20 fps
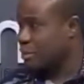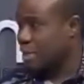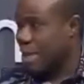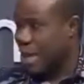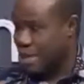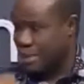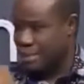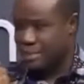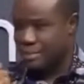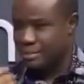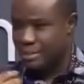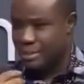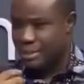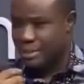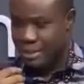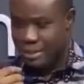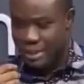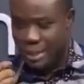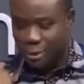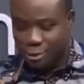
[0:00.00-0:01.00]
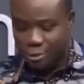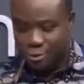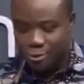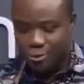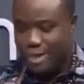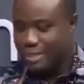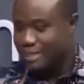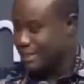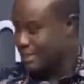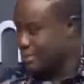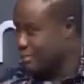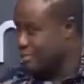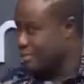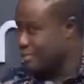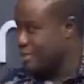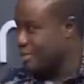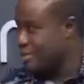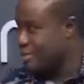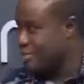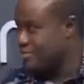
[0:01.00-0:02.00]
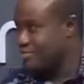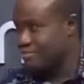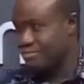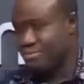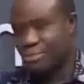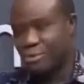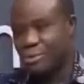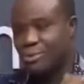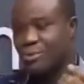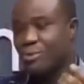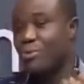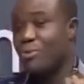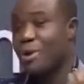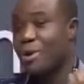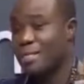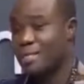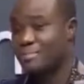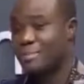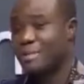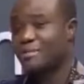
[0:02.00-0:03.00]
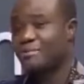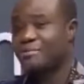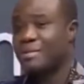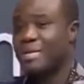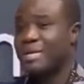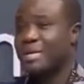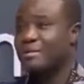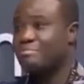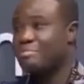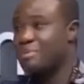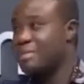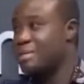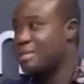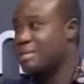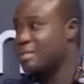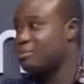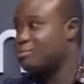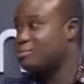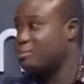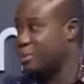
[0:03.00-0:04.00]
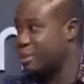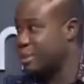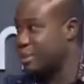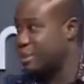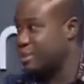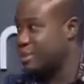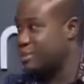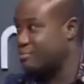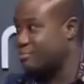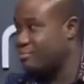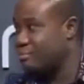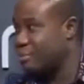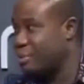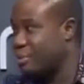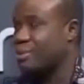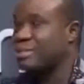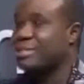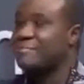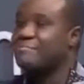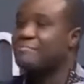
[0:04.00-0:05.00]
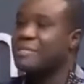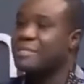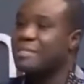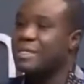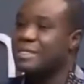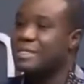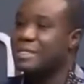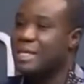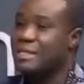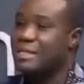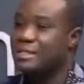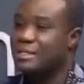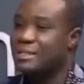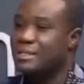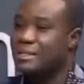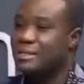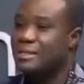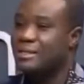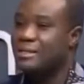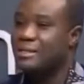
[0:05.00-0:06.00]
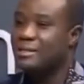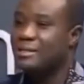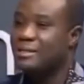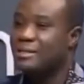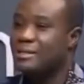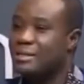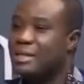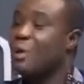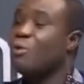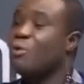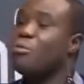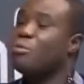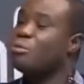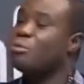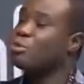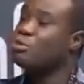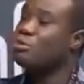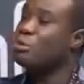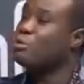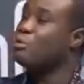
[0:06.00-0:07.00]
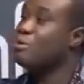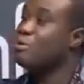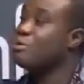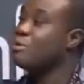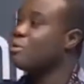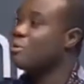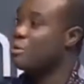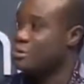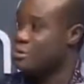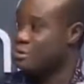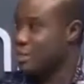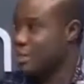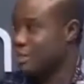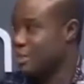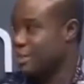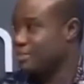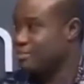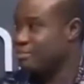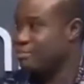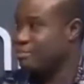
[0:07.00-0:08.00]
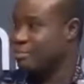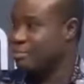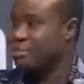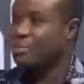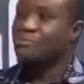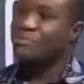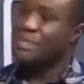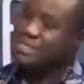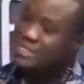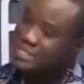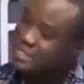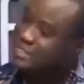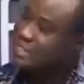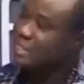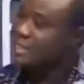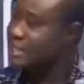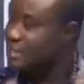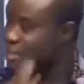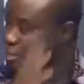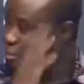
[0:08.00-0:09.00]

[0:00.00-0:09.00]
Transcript: And that also has a history. You know, as part of the MPS project, it was envisaged that the whole motorway will be reconstructed to facilitate the